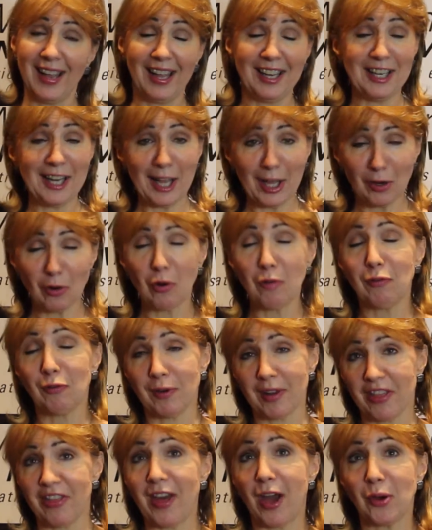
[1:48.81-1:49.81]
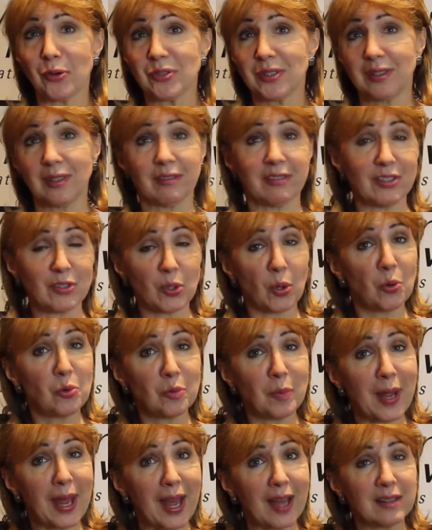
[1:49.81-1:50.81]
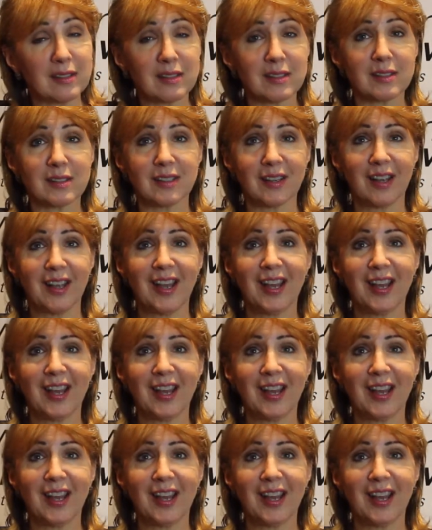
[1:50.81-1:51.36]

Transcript: and had over a thousand of his own patents.